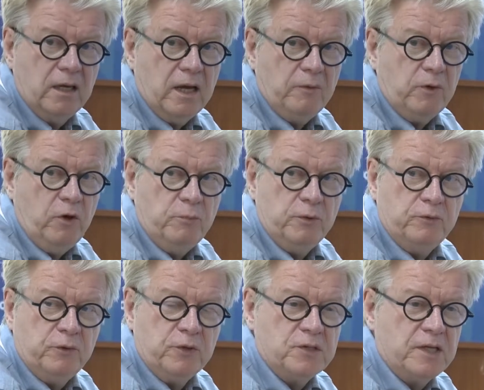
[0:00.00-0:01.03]
I will open
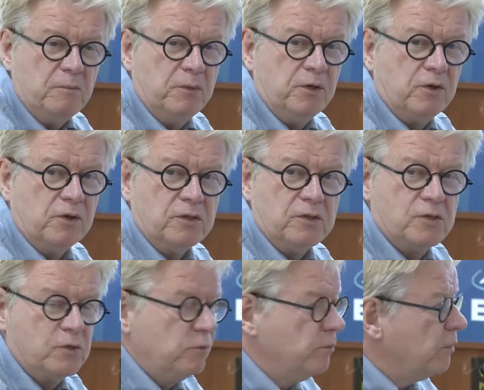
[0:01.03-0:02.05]
for a seminar
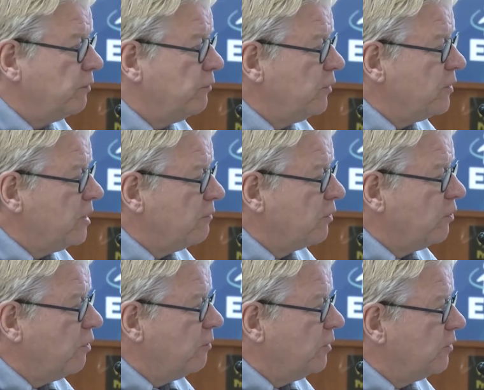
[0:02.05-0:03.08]
soon, but we first have a
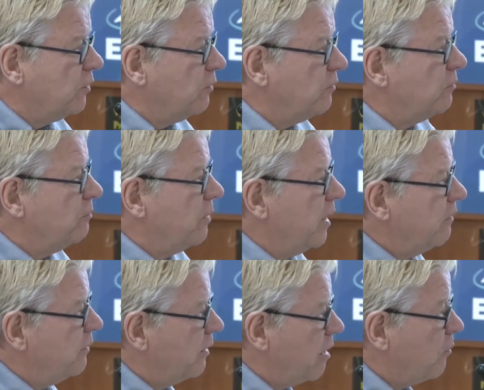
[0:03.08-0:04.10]
comment by
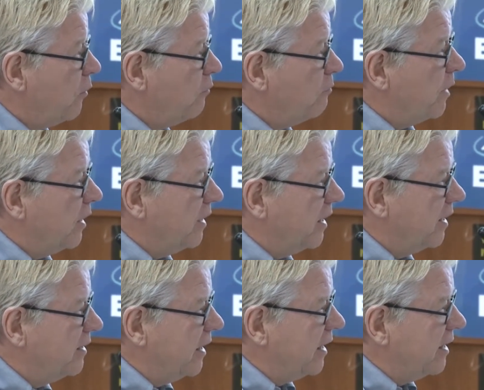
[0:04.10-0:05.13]
Vera Brofman, I
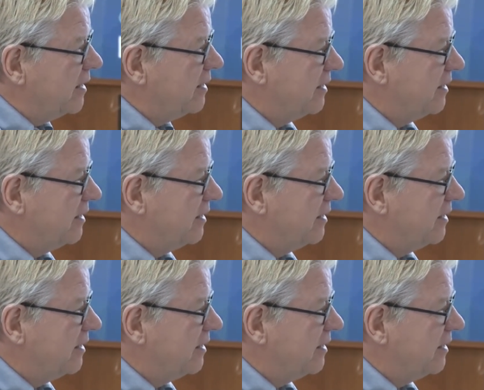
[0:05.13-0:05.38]
take it.